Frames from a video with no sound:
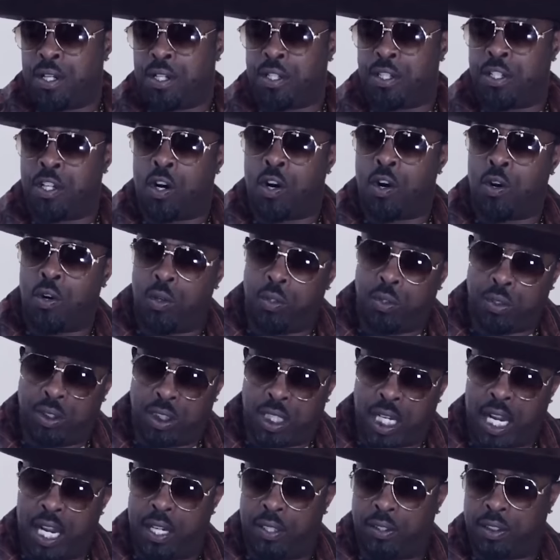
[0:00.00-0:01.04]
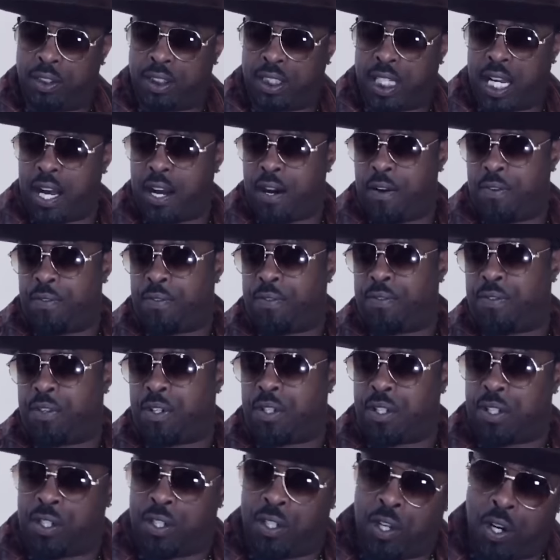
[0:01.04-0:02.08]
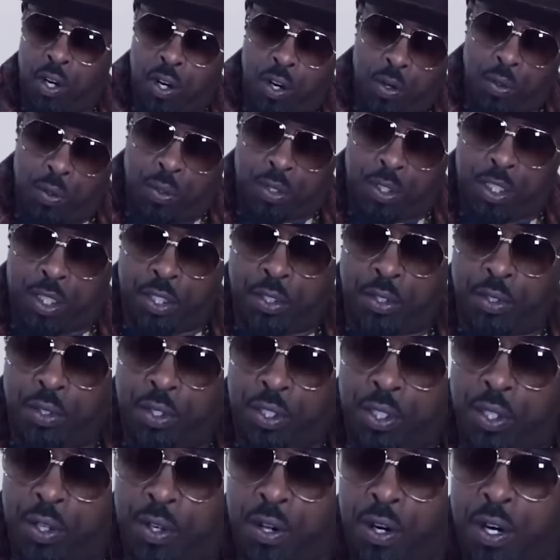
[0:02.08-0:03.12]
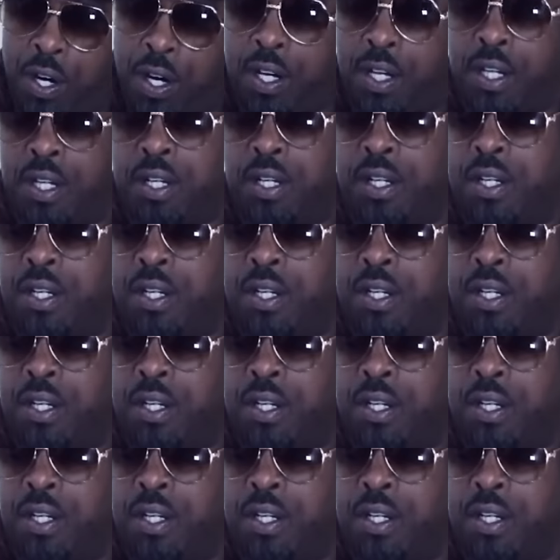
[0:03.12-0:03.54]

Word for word: go down south, go to New York,